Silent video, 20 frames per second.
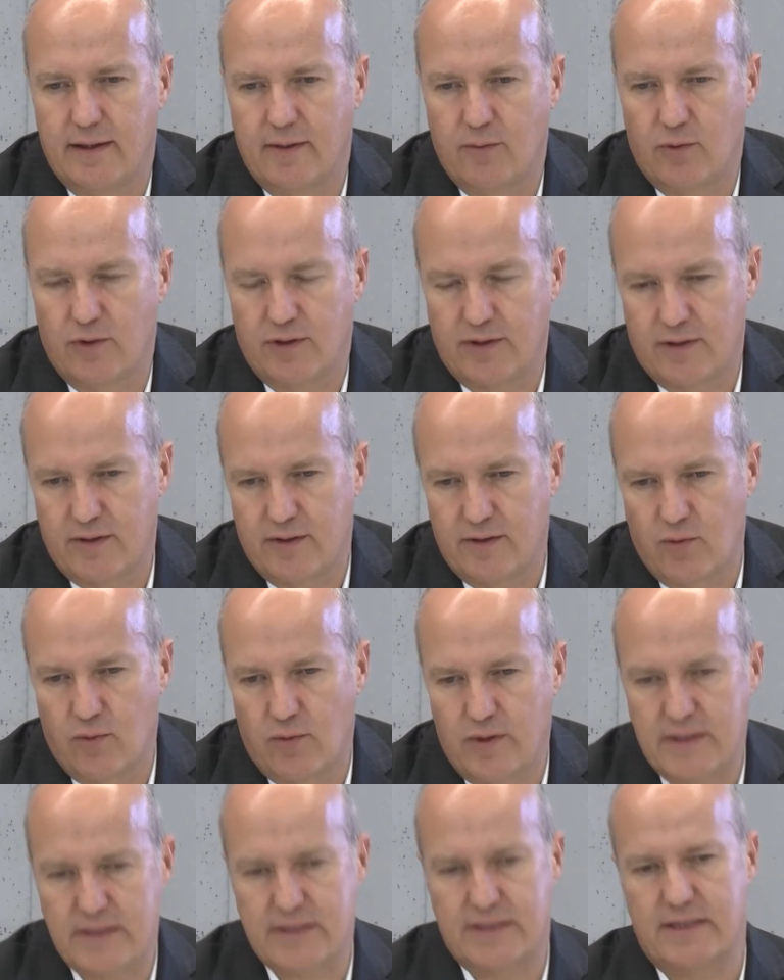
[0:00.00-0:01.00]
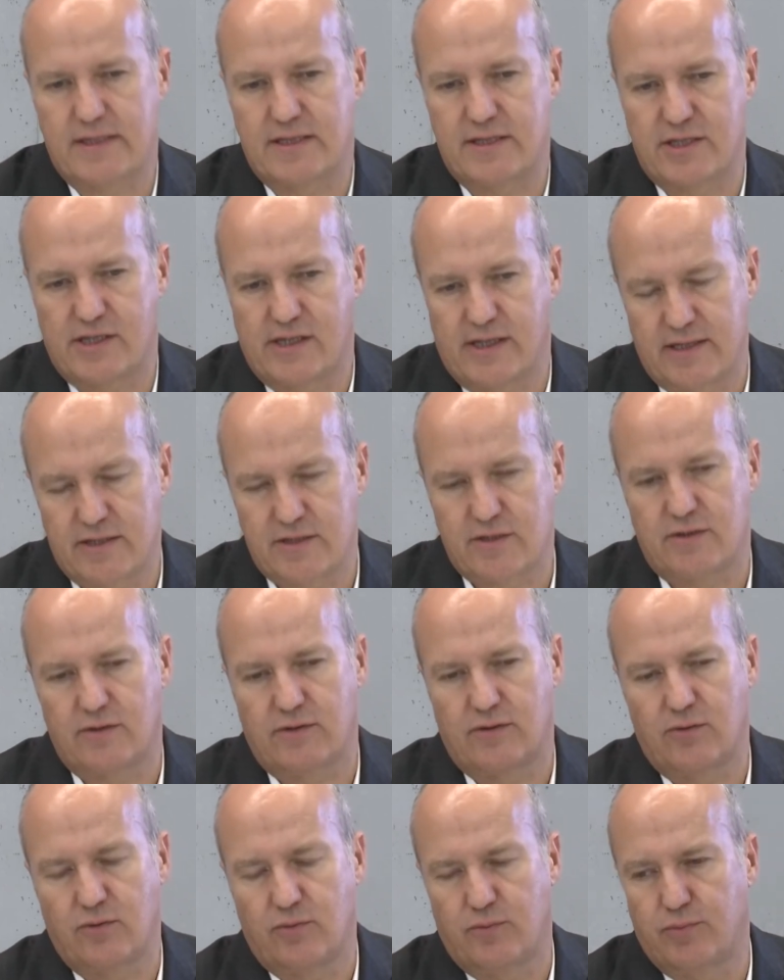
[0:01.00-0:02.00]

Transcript: What the worst is just to